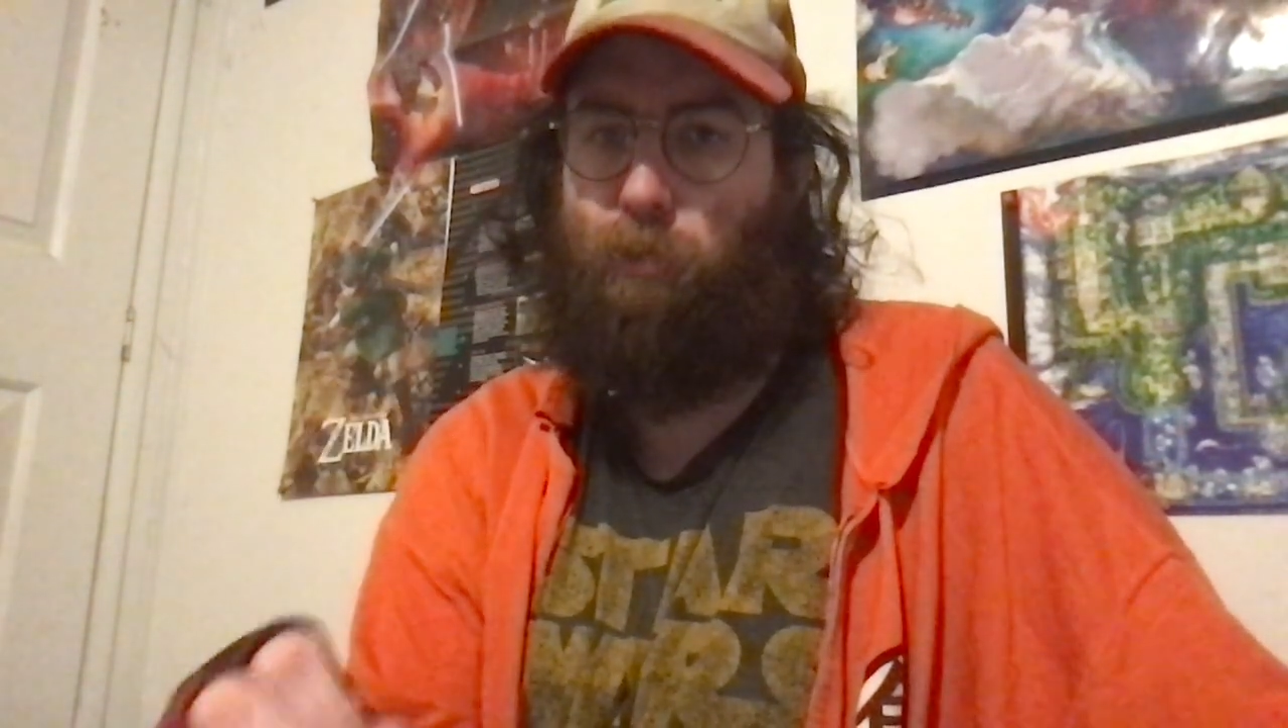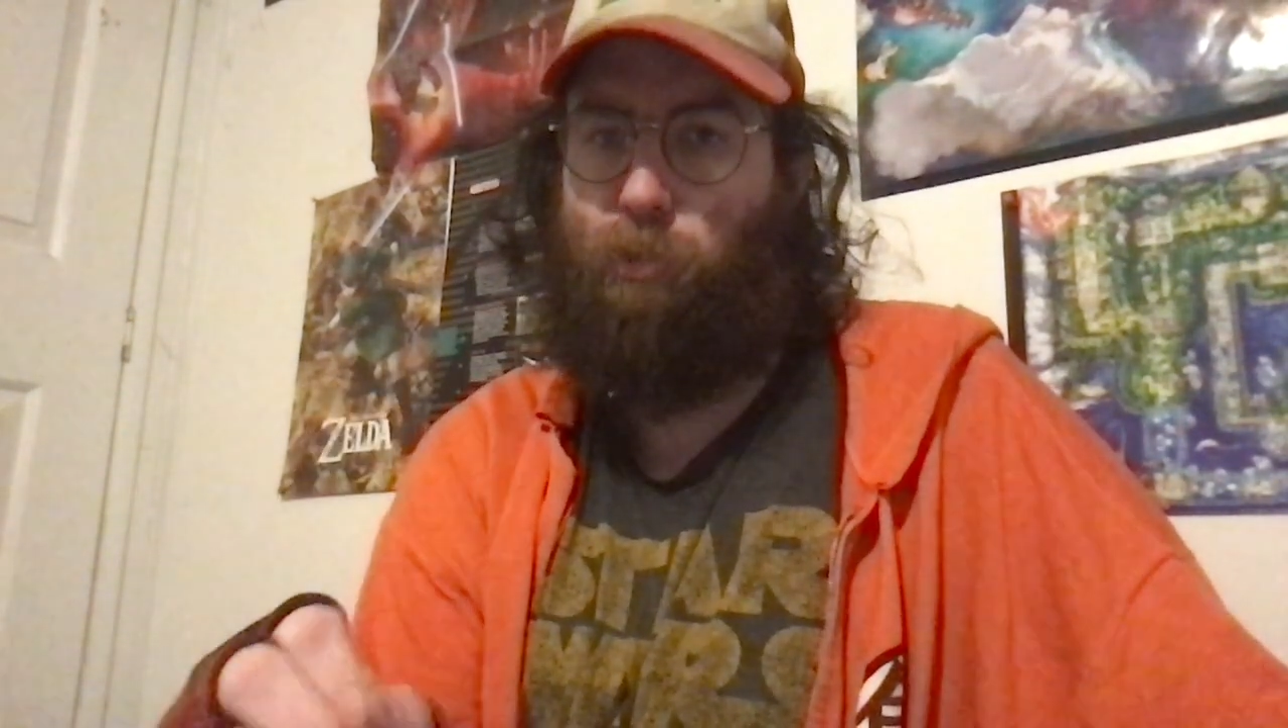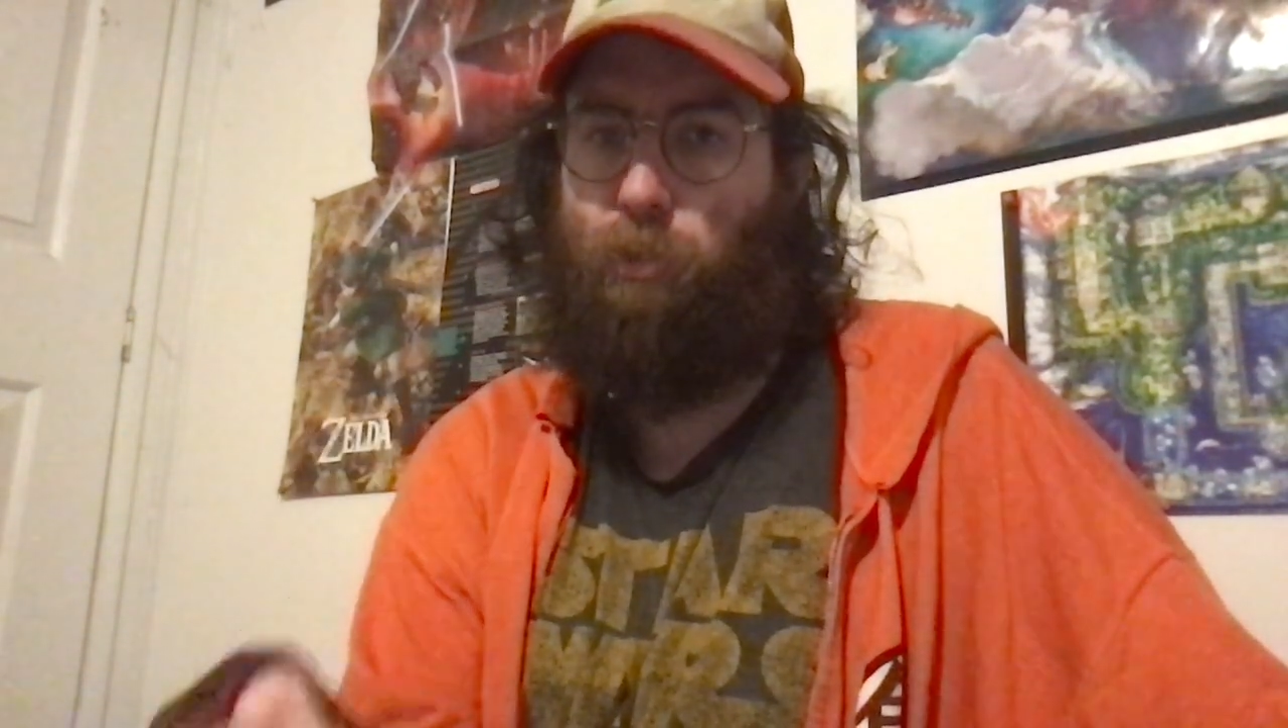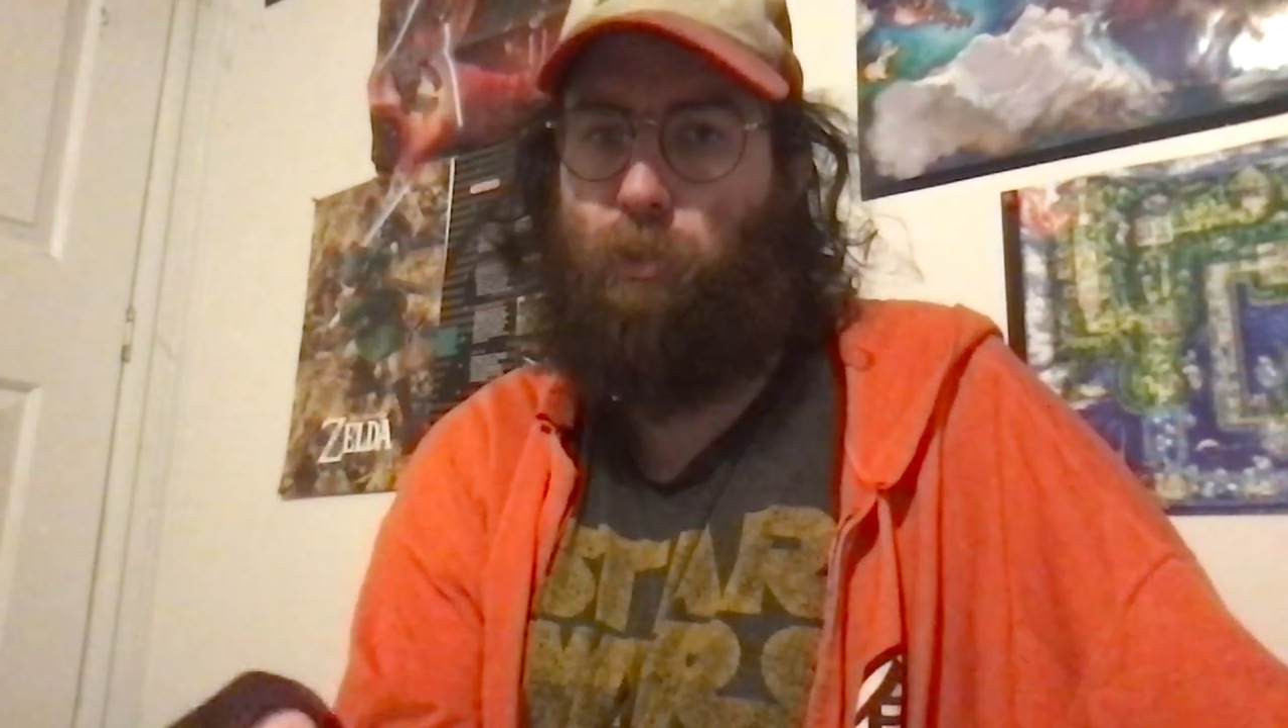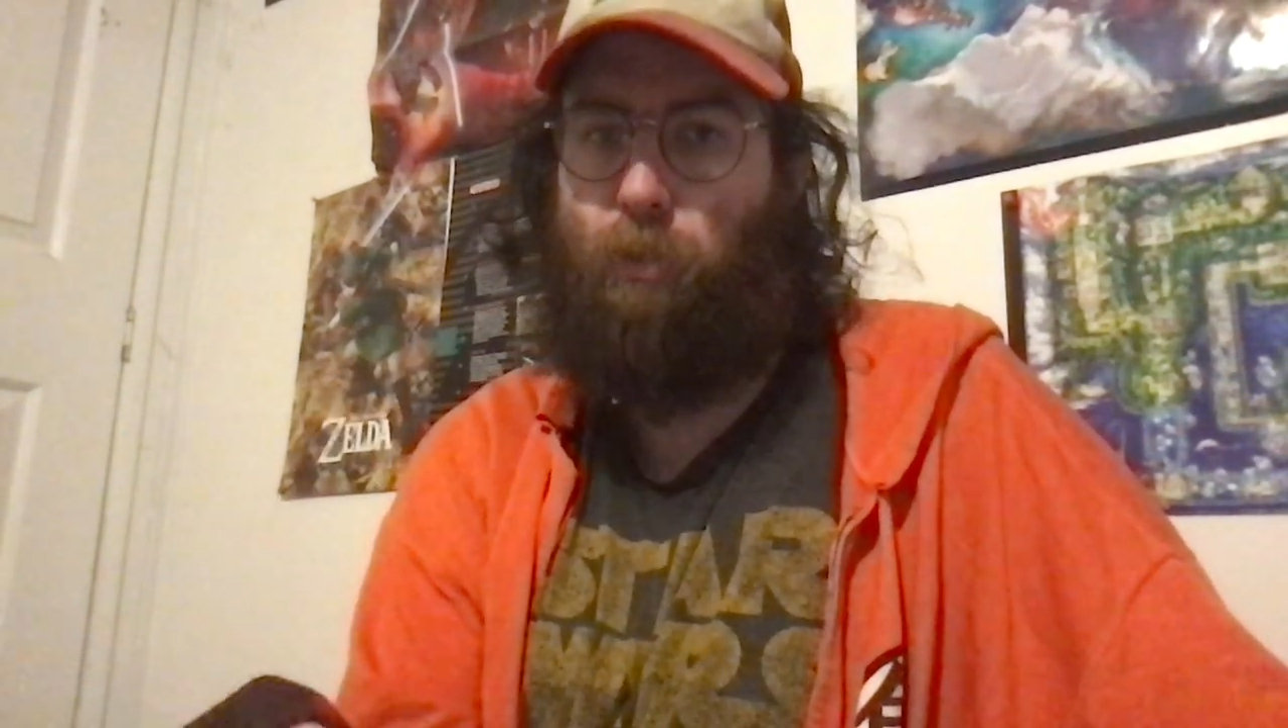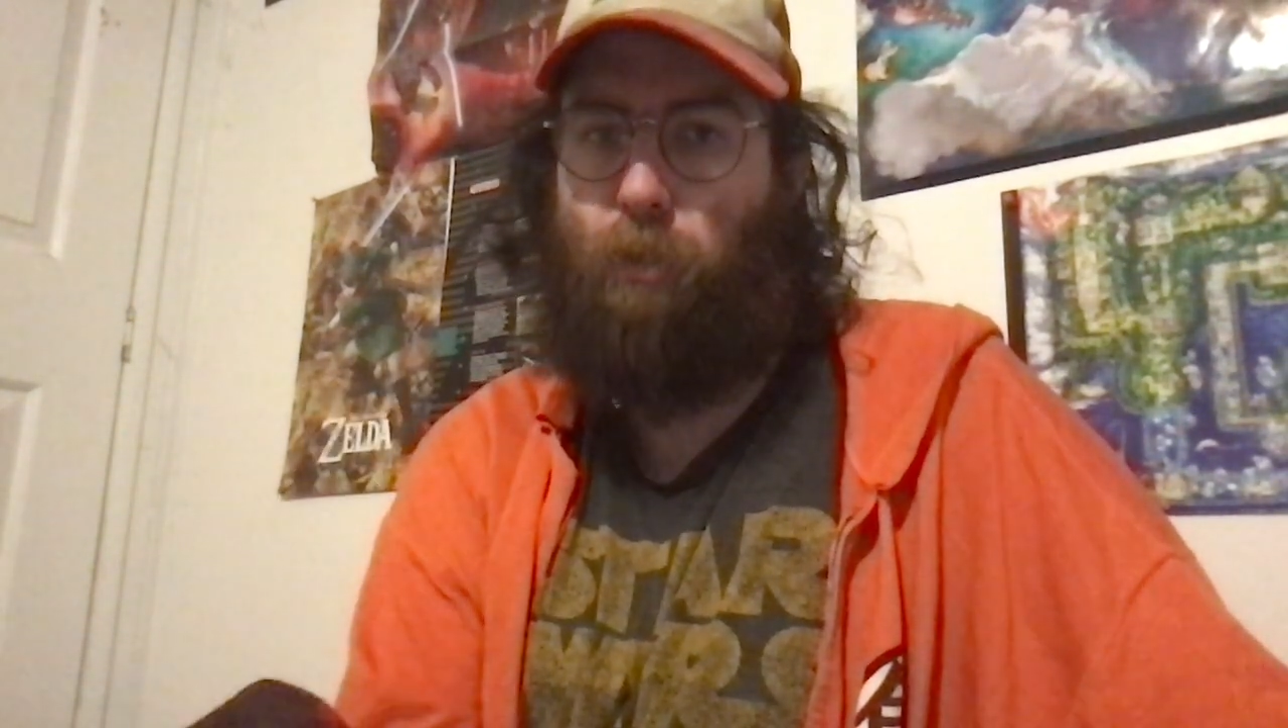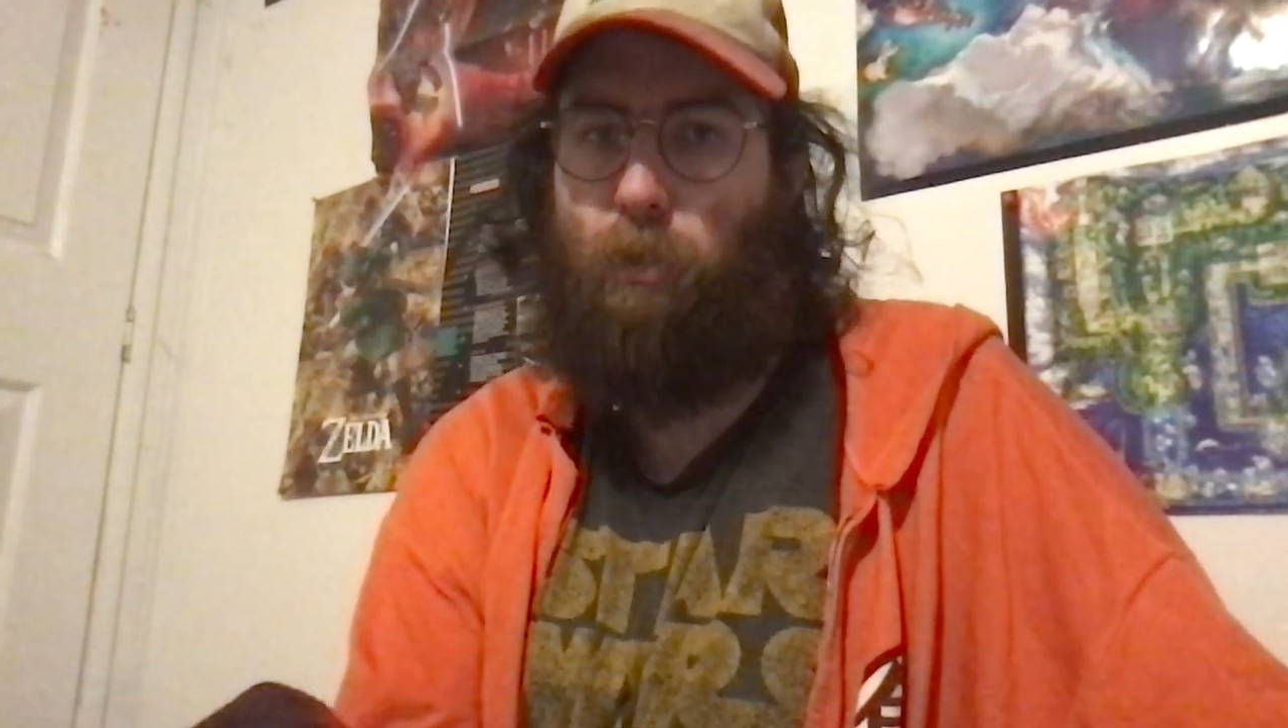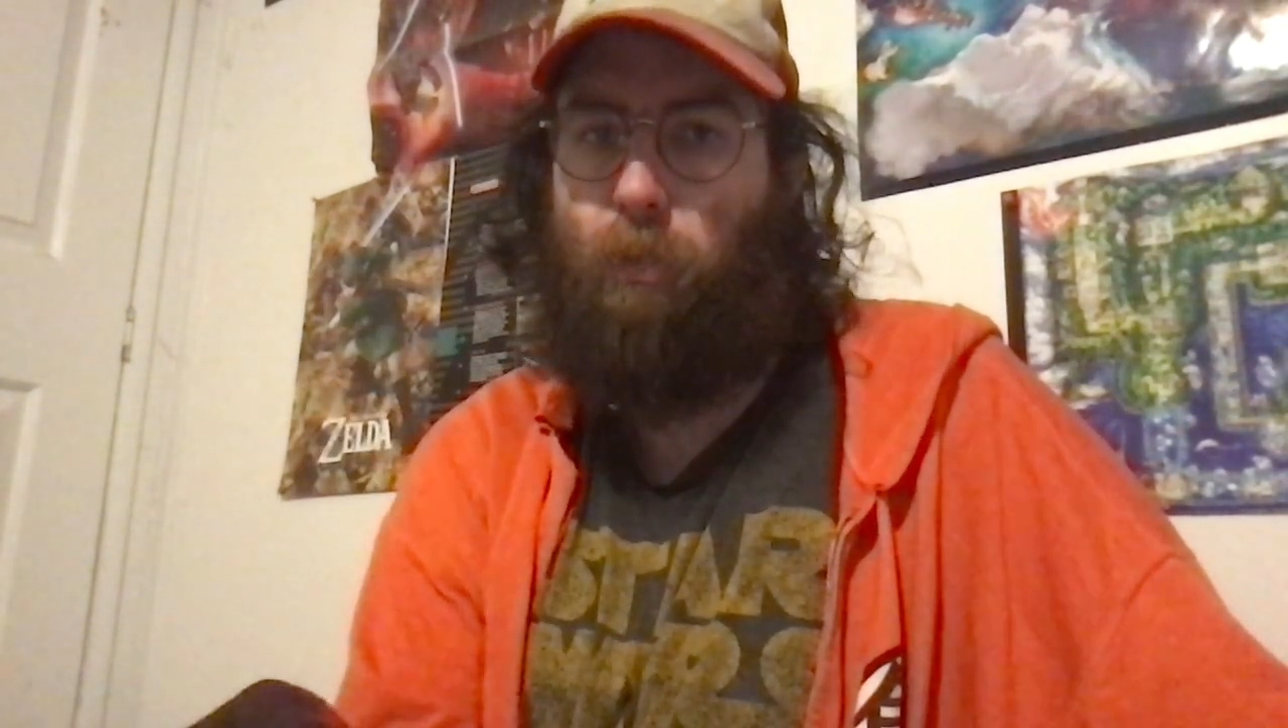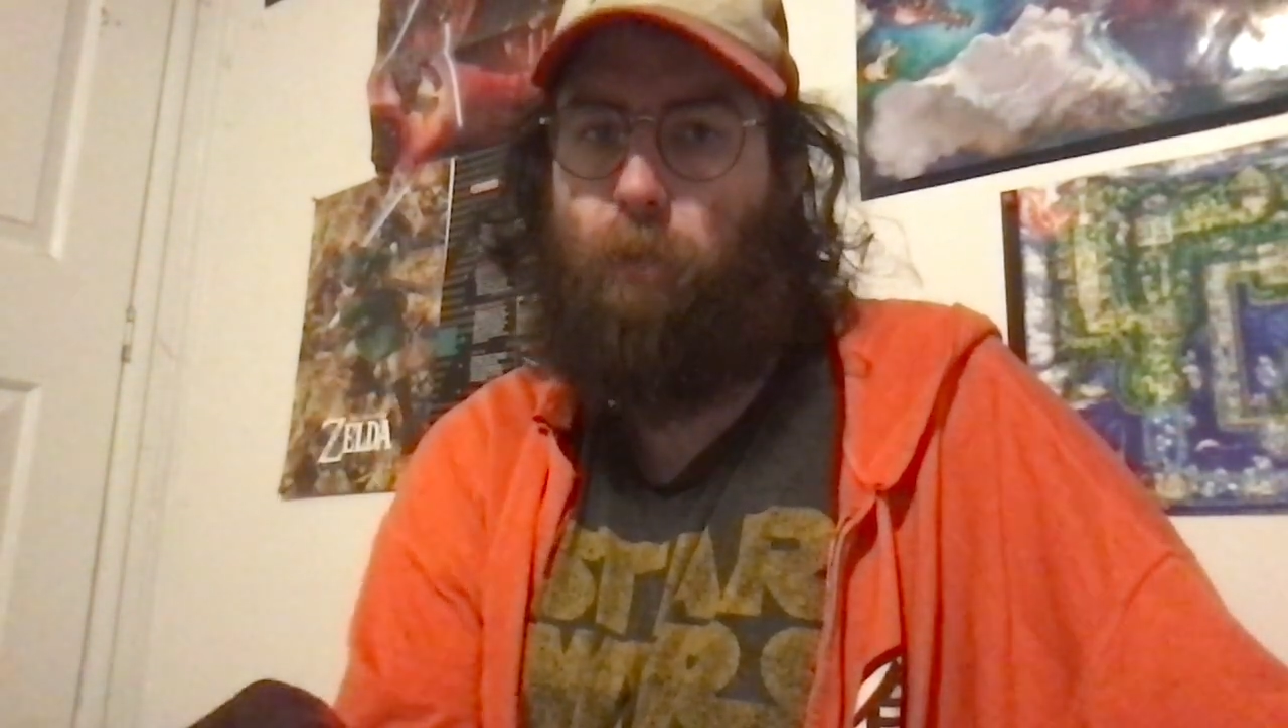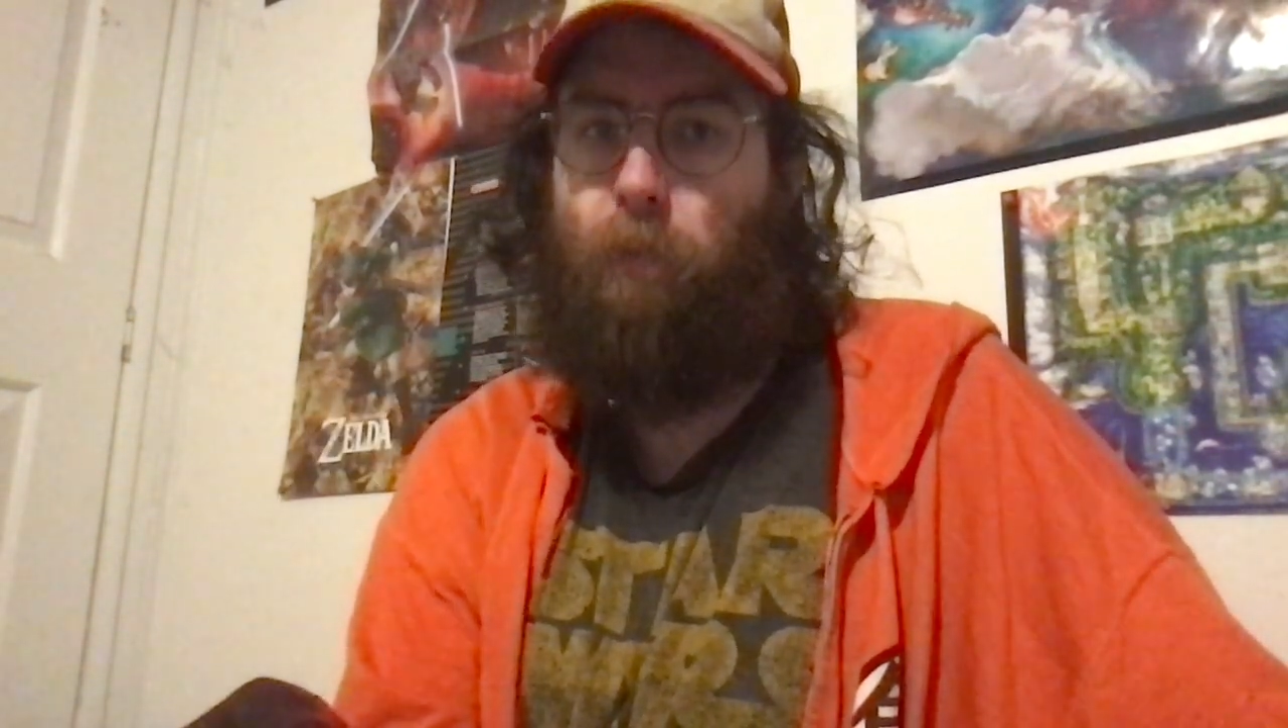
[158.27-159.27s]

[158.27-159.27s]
Sonic,